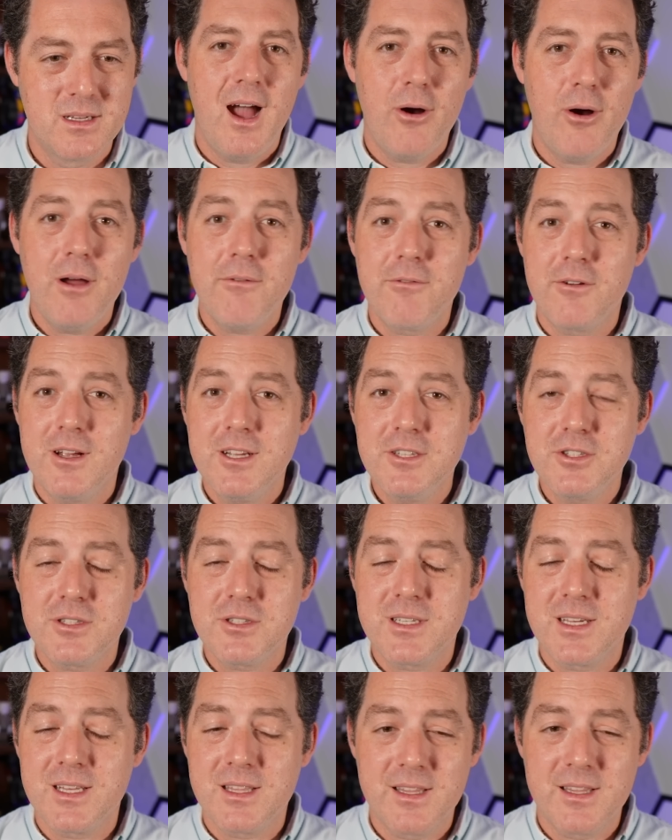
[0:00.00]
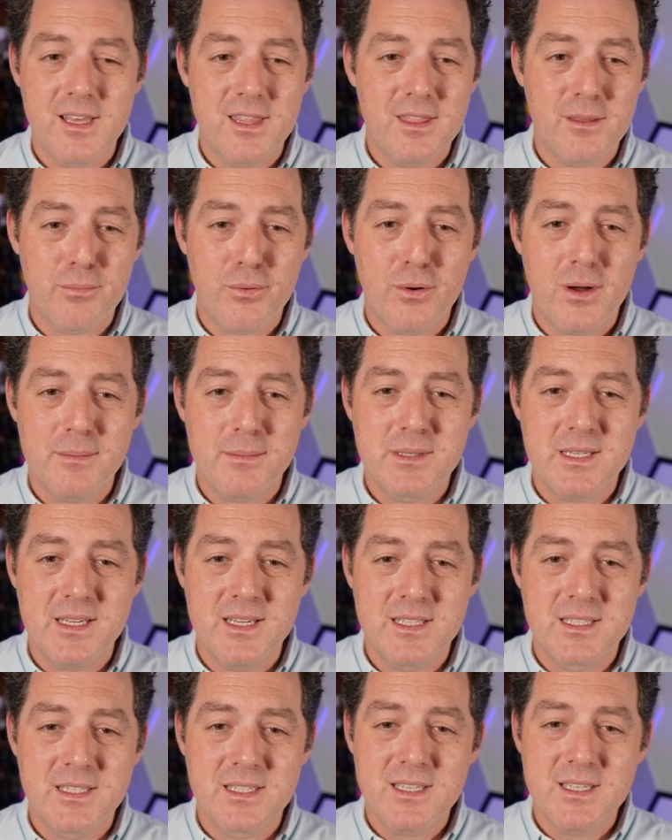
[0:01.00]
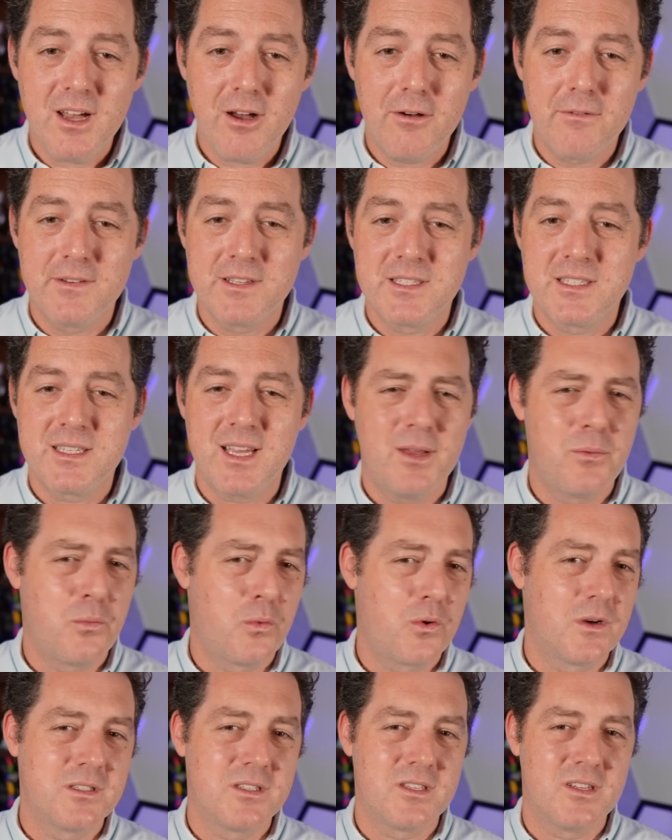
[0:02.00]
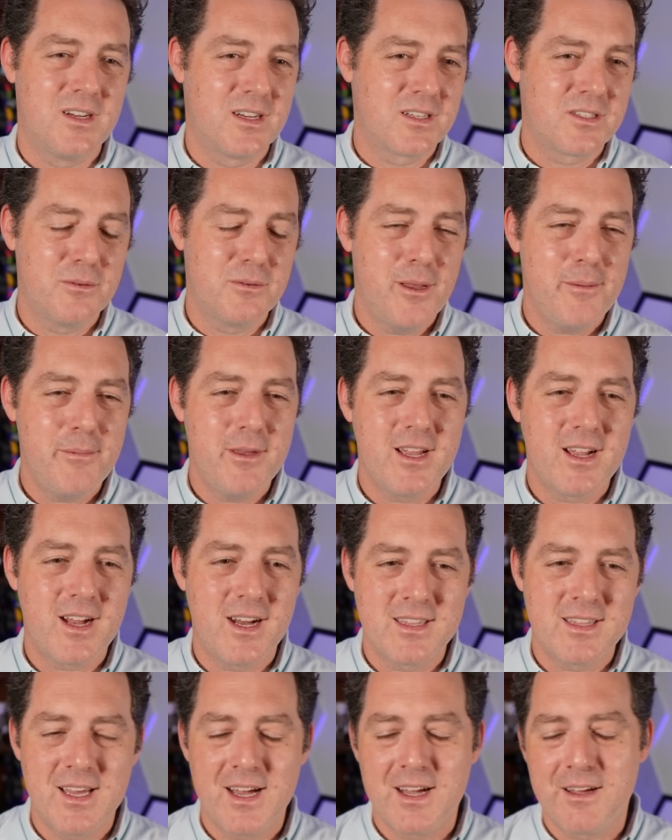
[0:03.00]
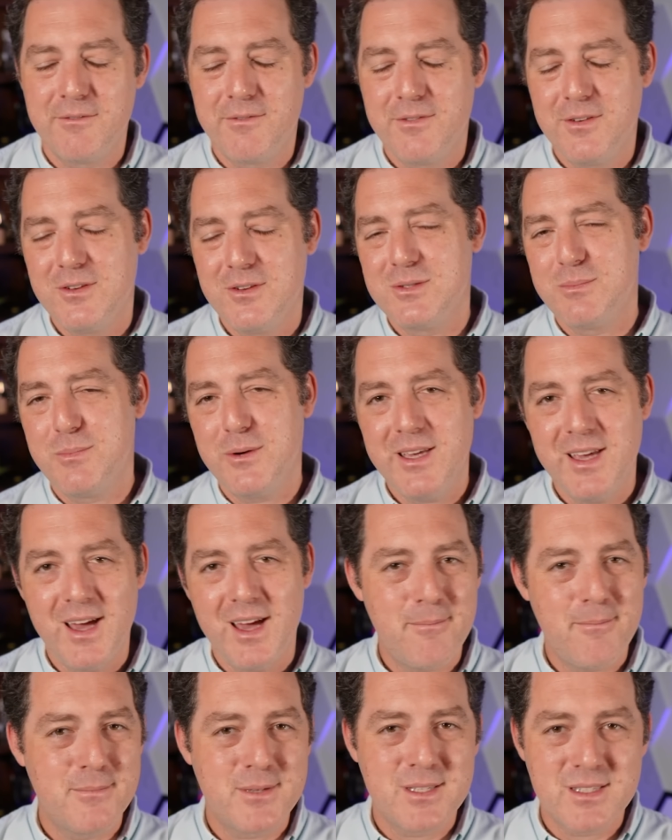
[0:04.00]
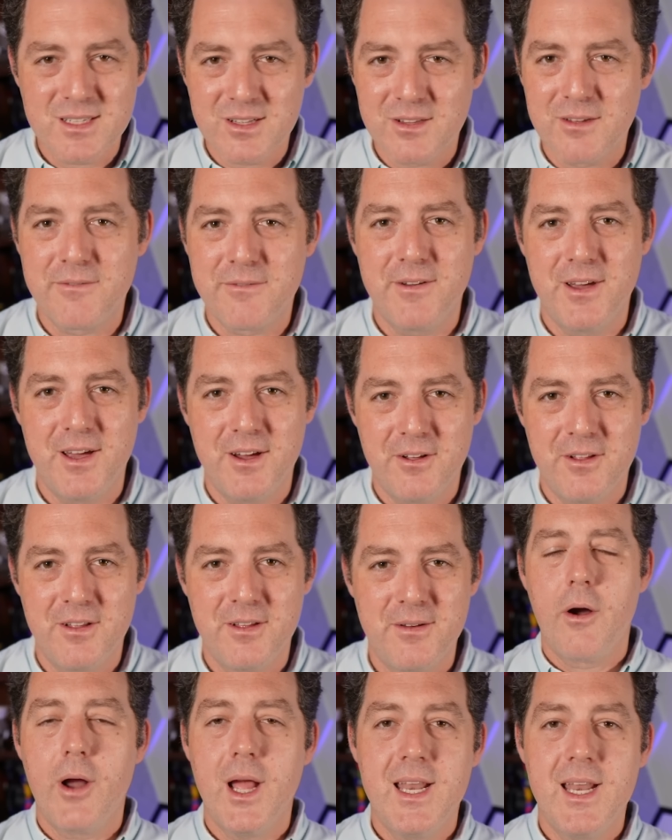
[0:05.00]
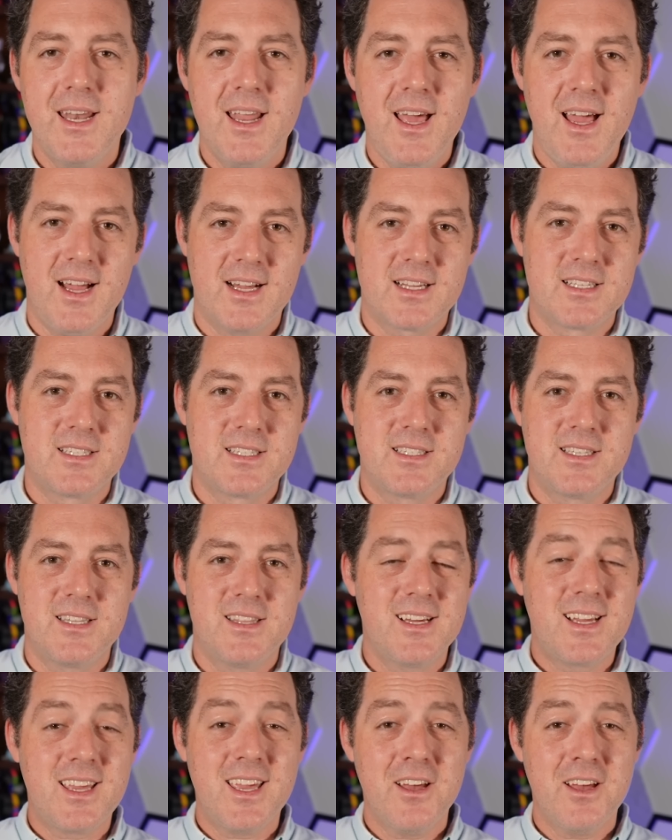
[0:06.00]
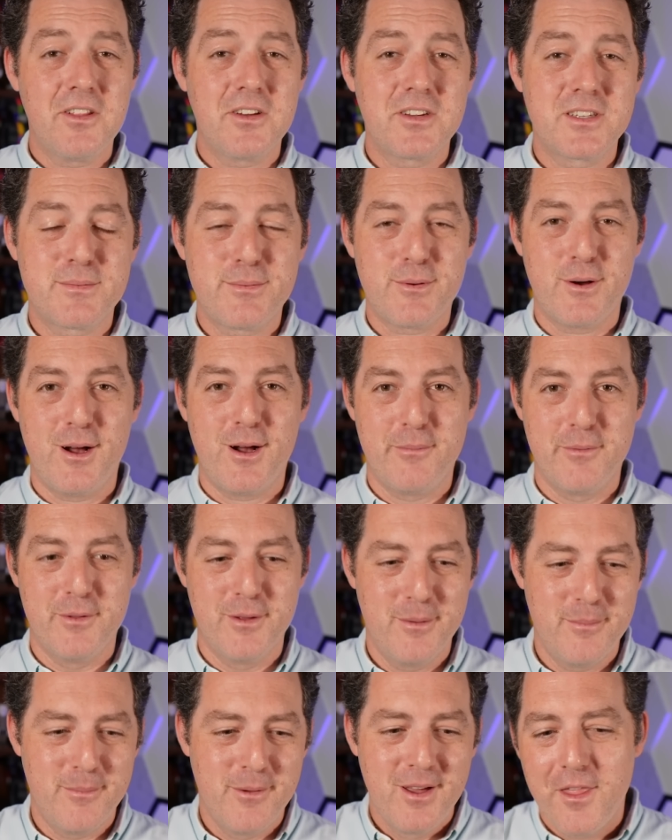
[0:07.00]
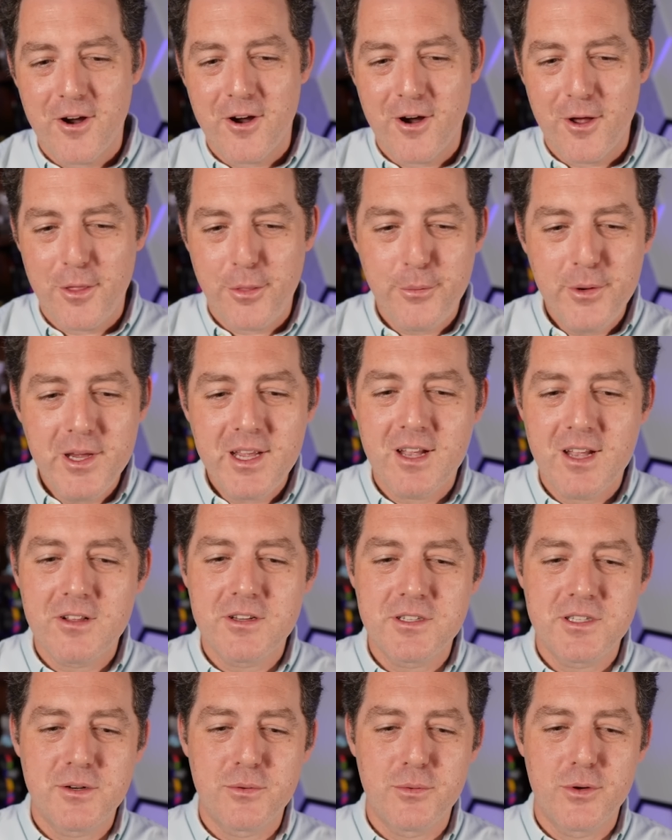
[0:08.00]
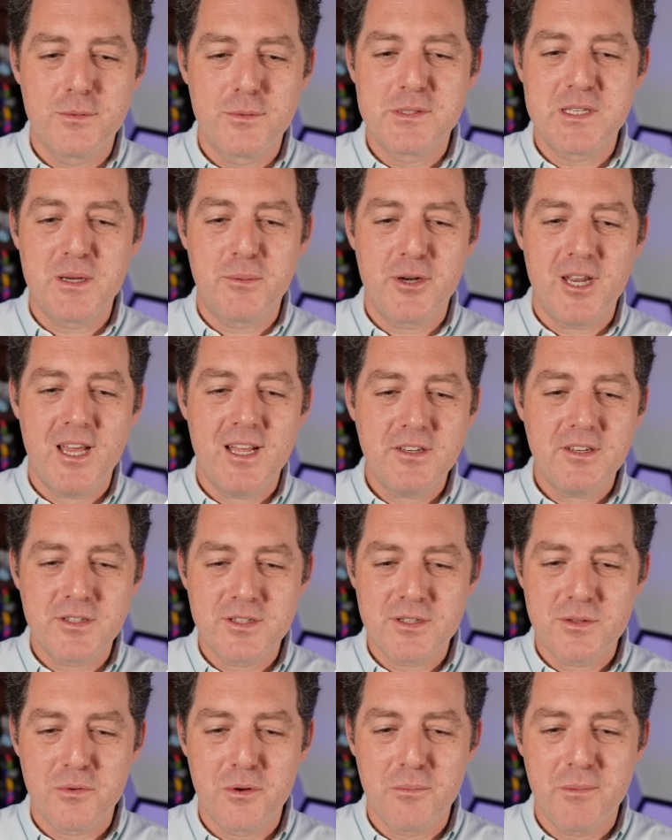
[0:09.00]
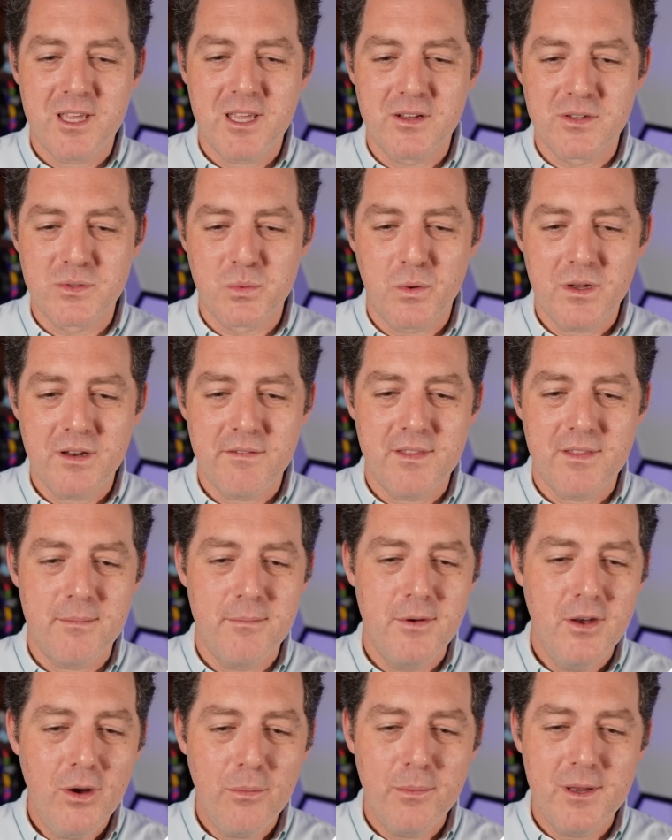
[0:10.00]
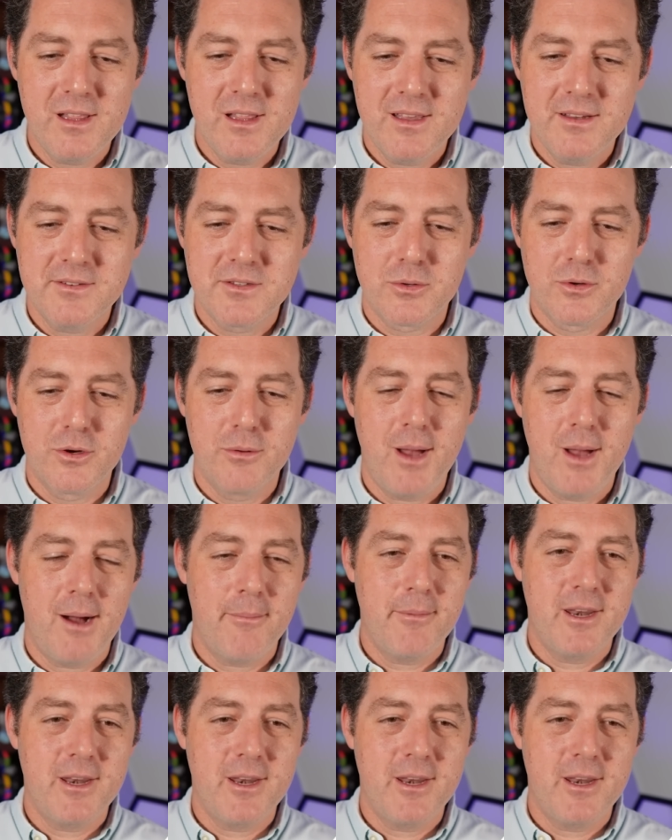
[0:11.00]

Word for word: However, interestingly, the prompt itself is 10 words long. So maybe it got that confused, but yeah, still a fail. All right, next, the killer's problem. There are three killers in a room. Someone enters the room and kills one of them. Nobody leaves the room. How